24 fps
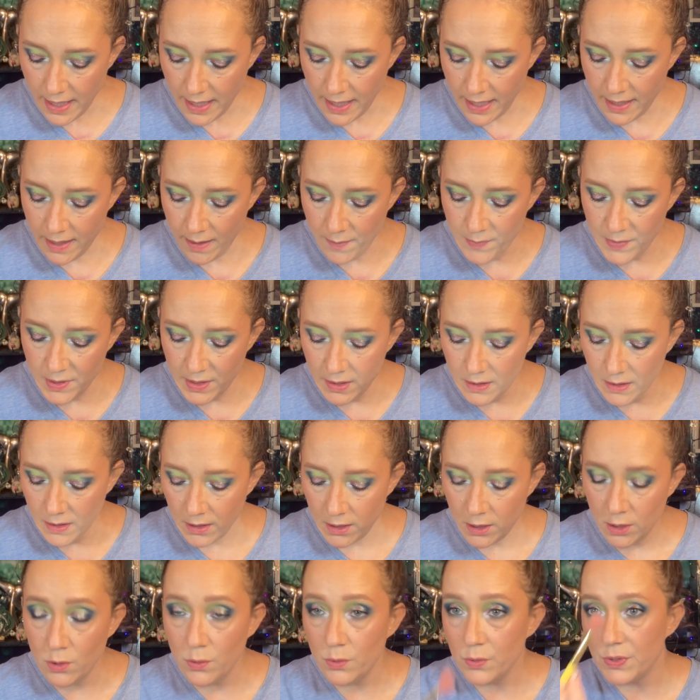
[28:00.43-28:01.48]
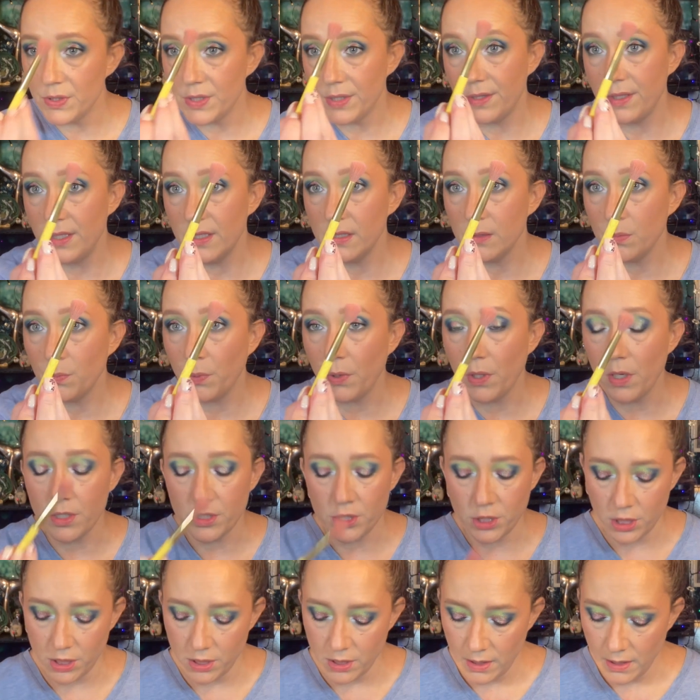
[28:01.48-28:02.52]
and I'm going to use this
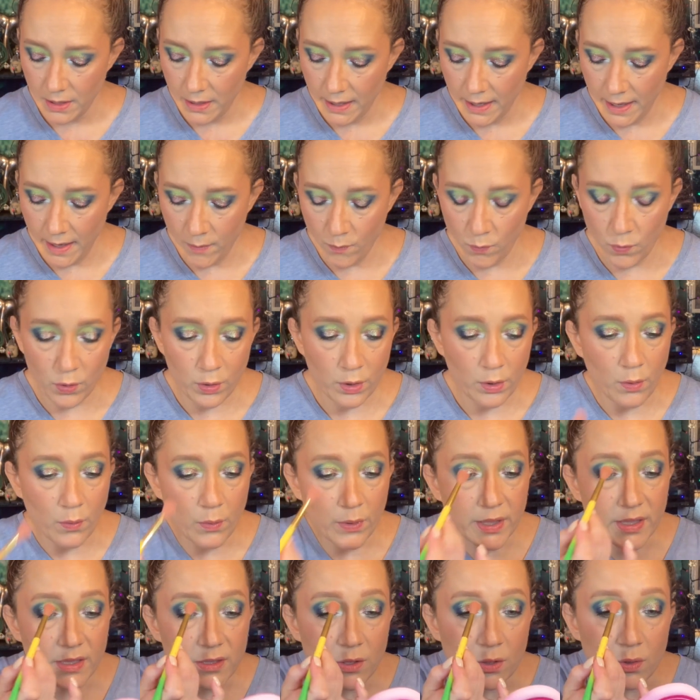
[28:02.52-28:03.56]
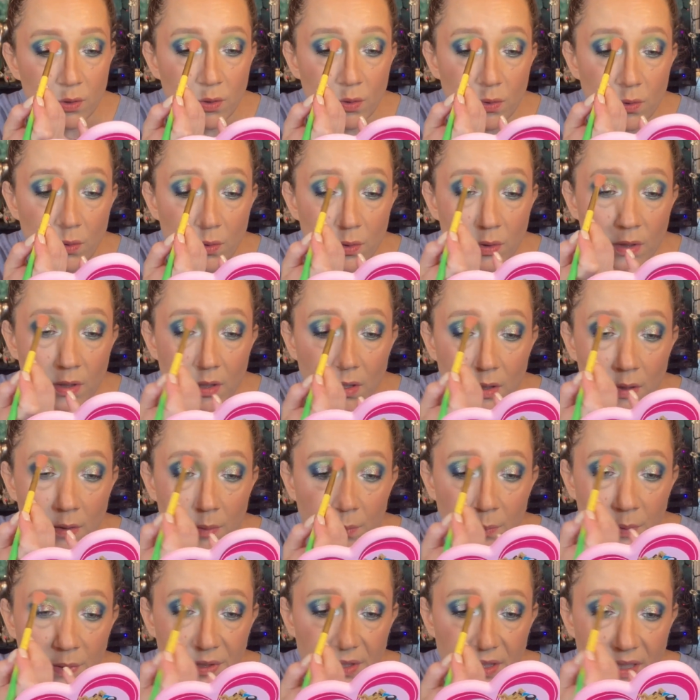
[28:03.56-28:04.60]
brush, and we're going to
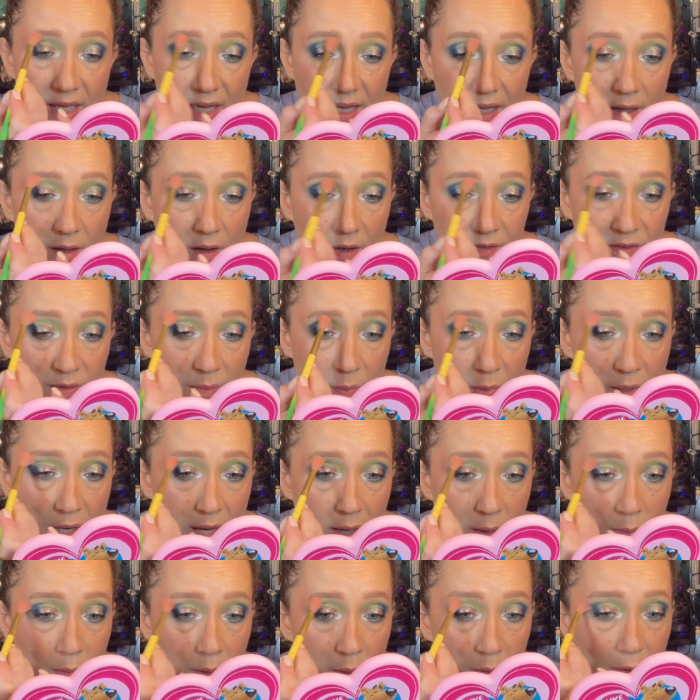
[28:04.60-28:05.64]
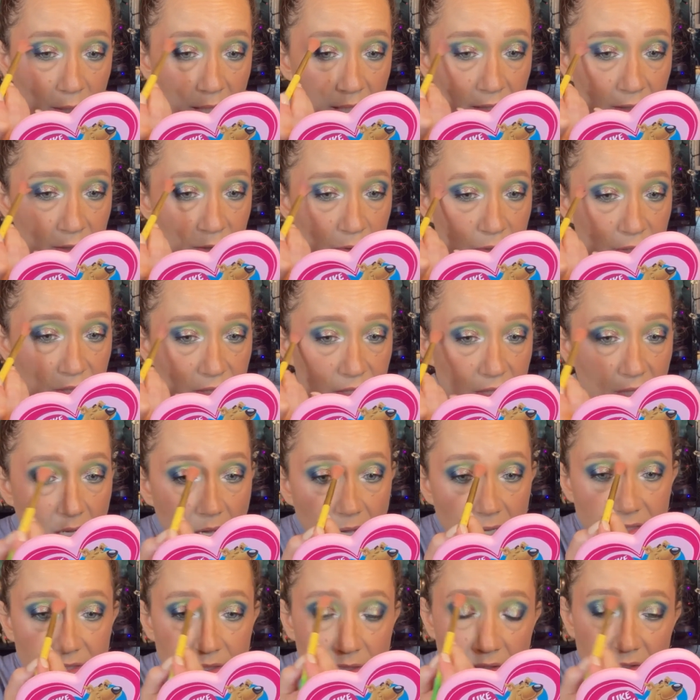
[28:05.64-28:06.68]
put that on the brow bone and use it to
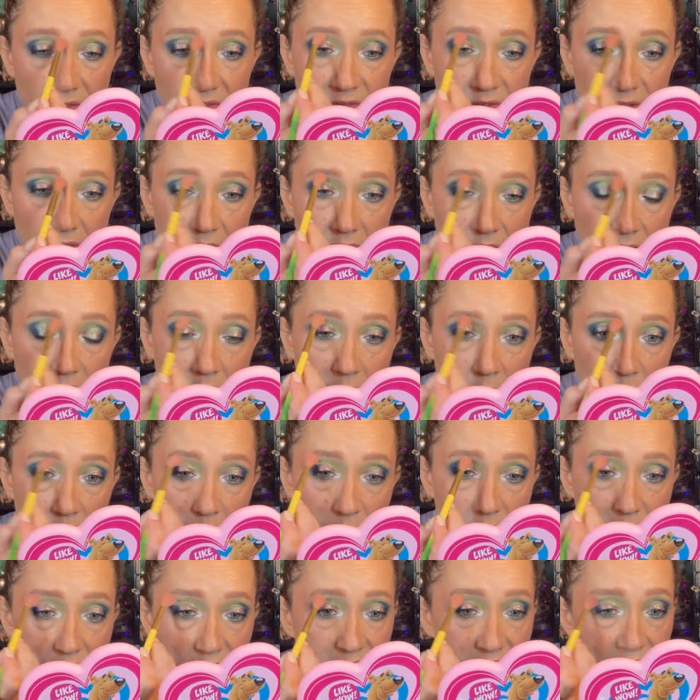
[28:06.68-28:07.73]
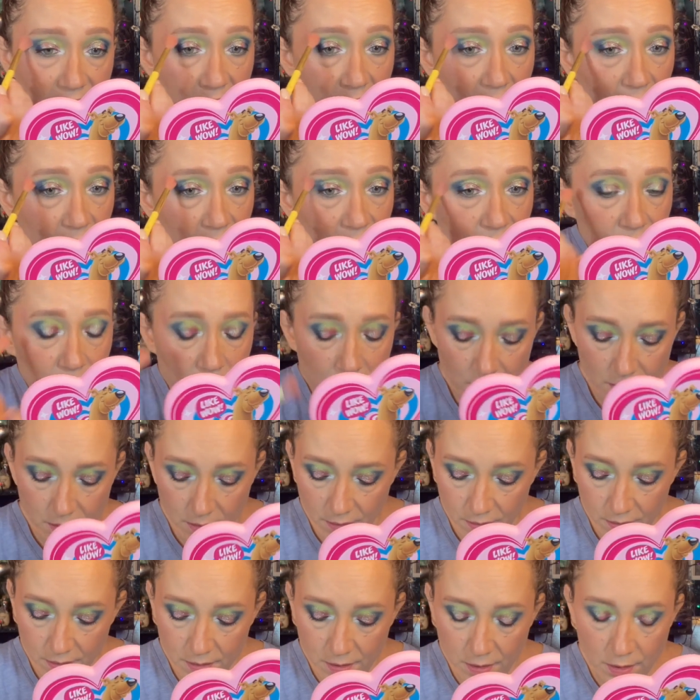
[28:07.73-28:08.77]
kind of blend out
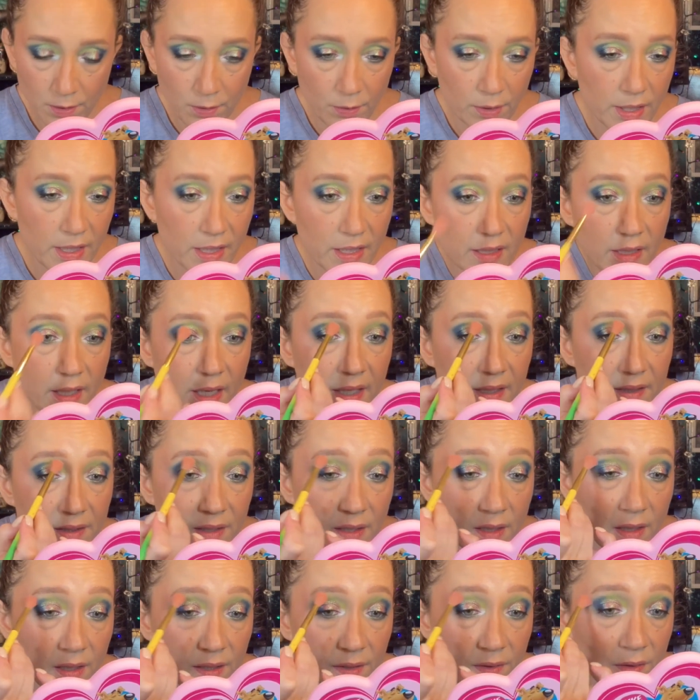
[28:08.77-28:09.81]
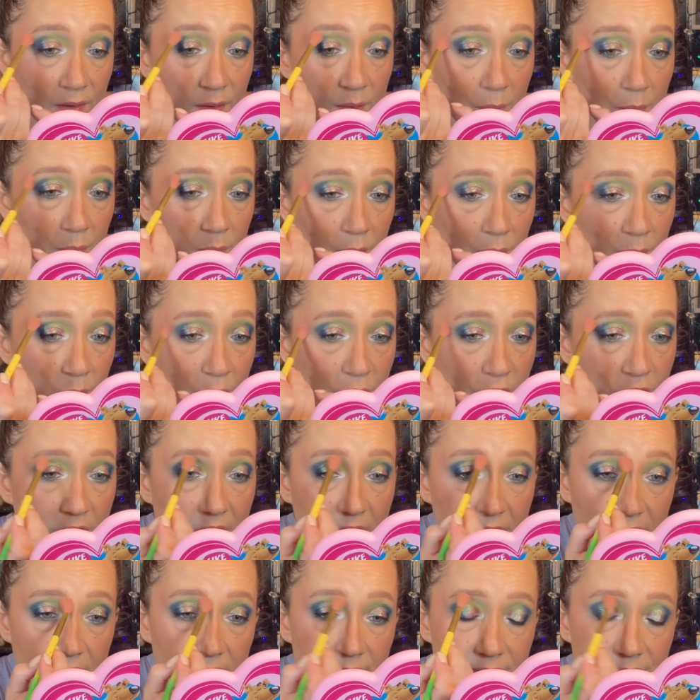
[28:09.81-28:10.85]
the green and the blue
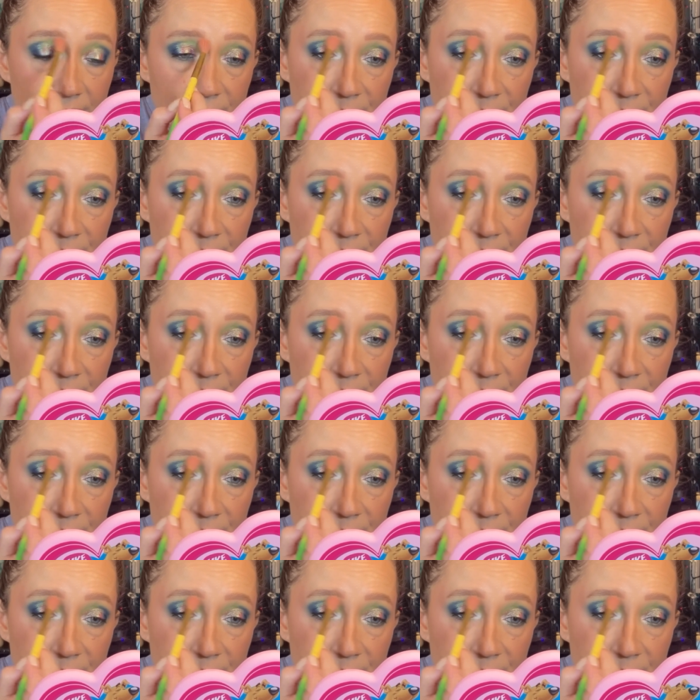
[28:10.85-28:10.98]
shade.